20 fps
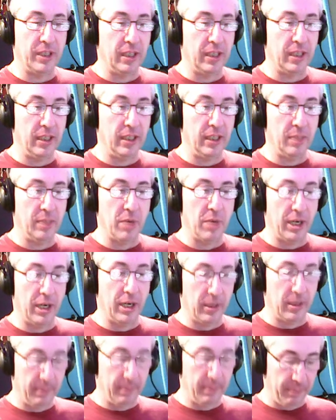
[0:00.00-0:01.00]
E minor.
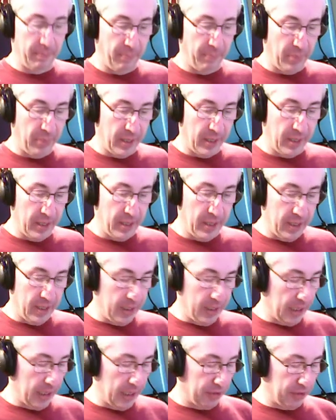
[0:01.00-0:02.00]

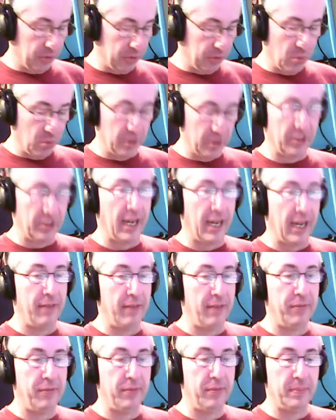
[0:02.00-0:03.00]
Next chord is
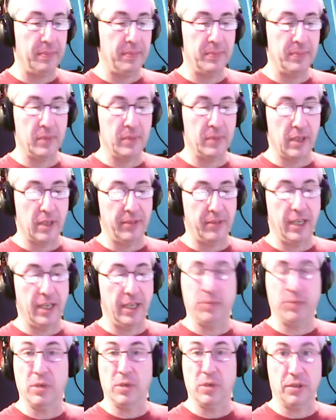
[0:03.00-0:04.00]
F. Left hand will
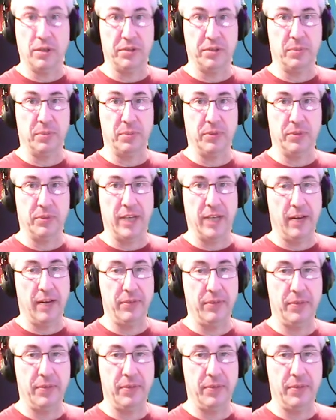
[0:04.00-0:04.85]
also move to F.